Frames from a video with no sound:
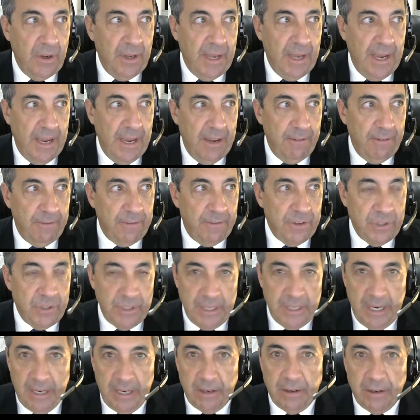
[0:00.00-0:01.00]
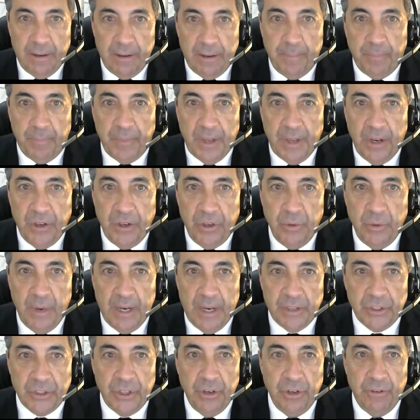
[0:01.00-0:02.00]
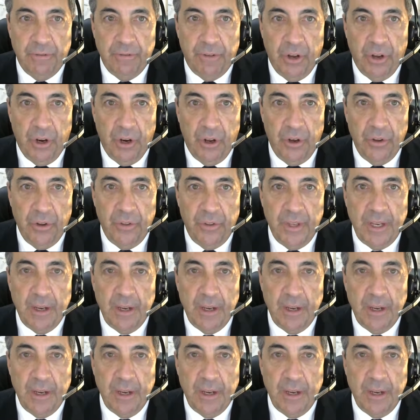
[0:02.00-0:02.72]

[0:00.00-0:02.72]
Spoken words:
have set, I do ask you to follow the